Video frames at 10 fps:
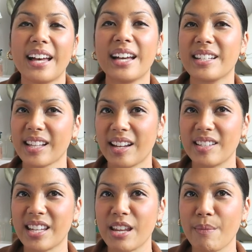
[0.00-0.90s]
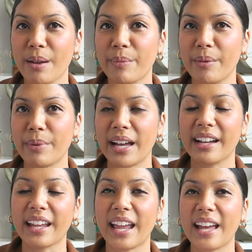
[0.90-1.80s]
I decided to keep my bum
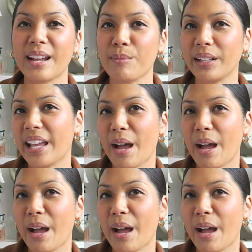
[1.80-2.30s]
bag and I'm really